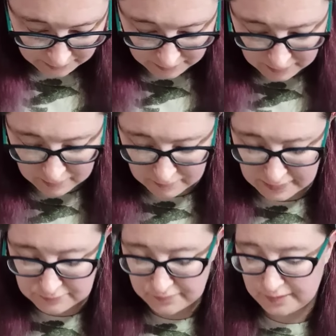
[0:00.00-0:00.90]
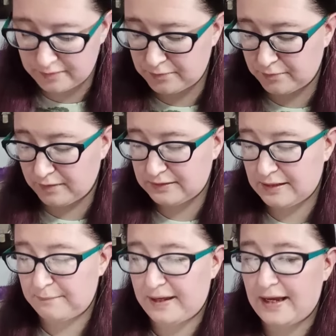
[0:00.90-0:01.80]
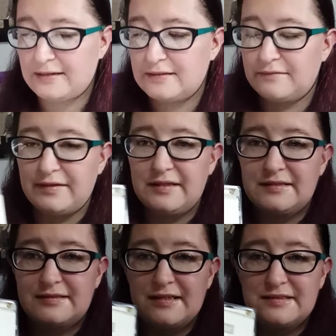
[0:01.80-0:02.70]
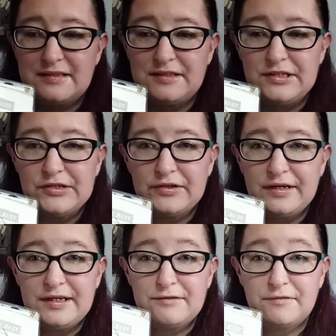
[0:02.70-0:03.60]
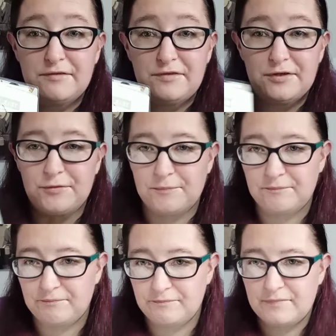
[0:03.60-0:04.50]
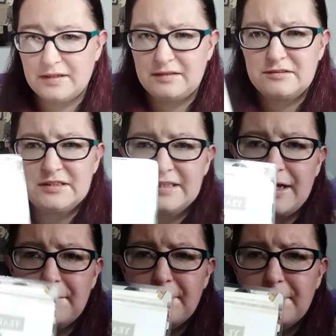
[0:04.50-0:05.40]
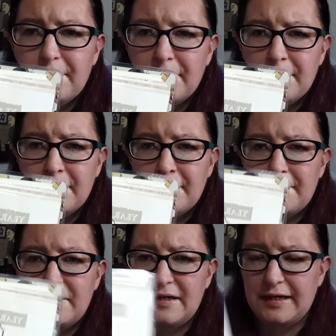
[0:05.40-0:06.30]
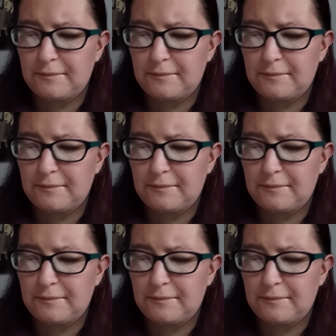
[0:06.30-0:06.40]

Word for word: Oh, that's very cool. At the end of it, it says year in review. Can you see that? There you go.